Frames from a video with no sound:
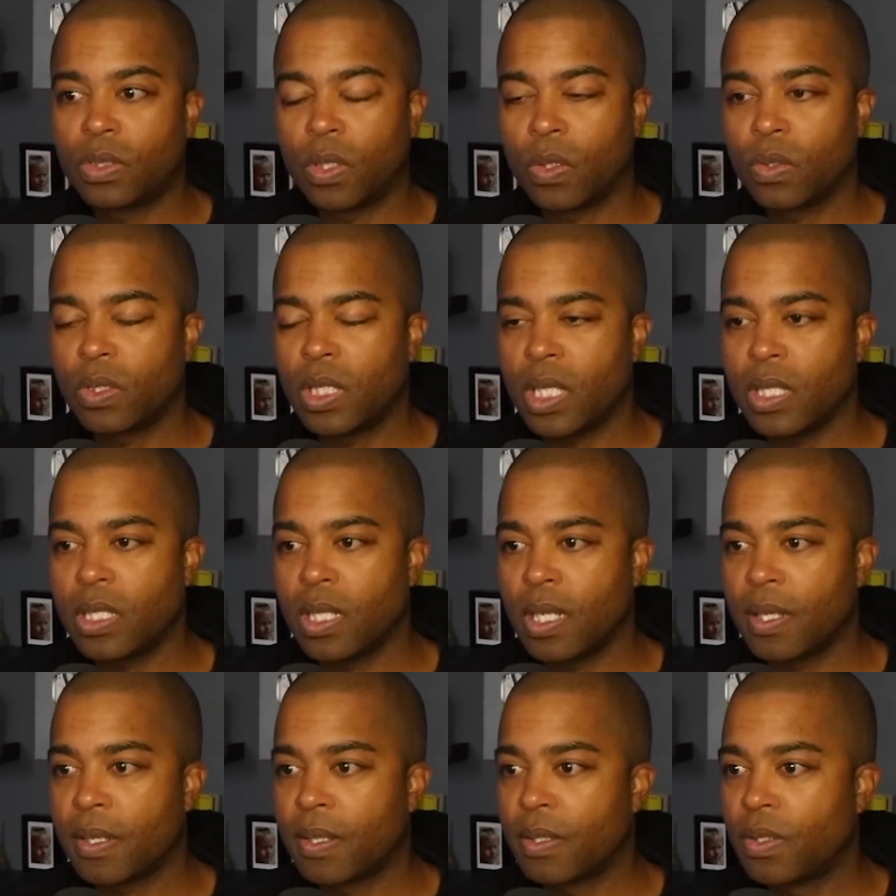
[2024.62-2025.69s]
don't touch it.
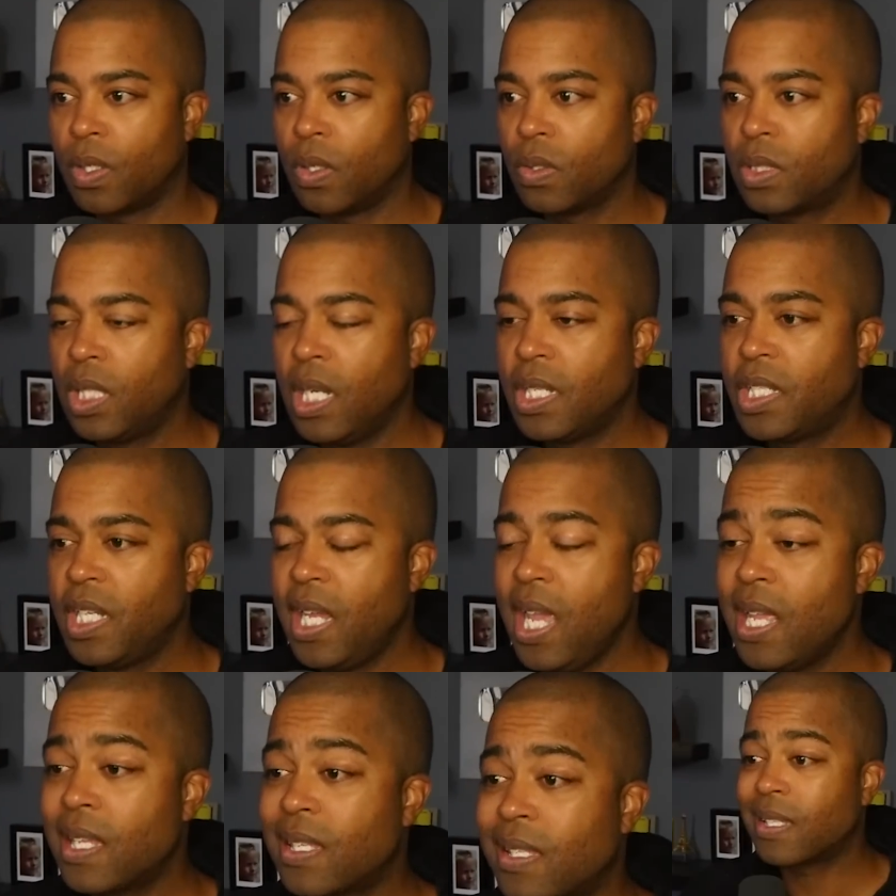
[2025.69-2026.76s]
Don't touch
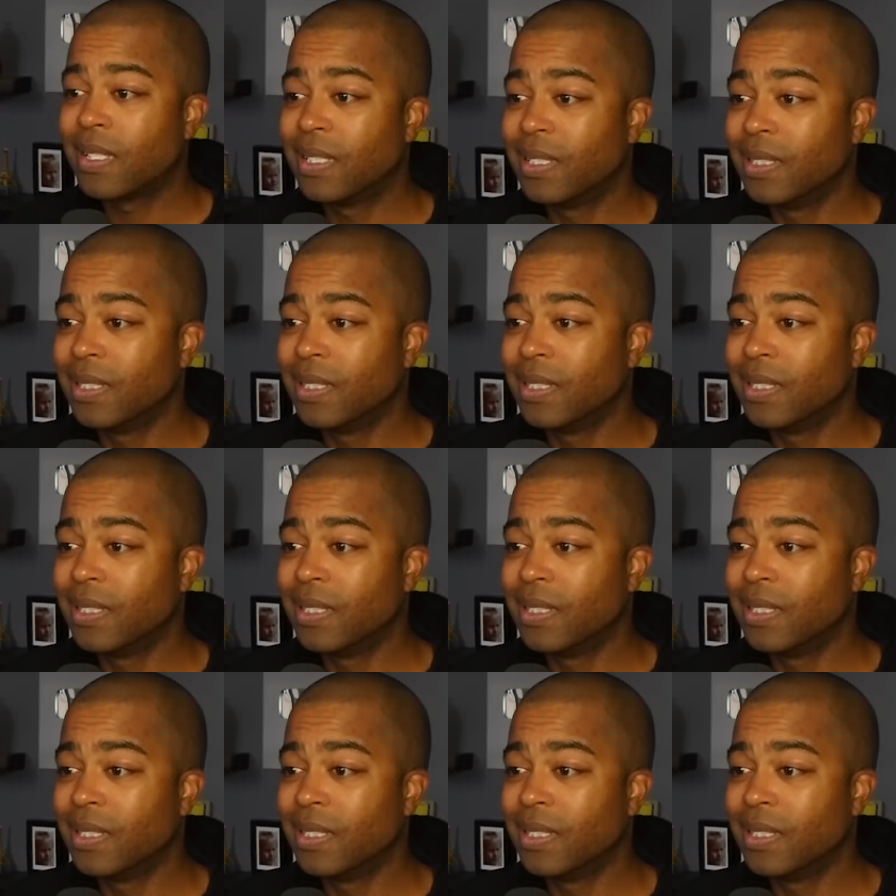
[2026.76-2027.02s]
it. Wait, wait,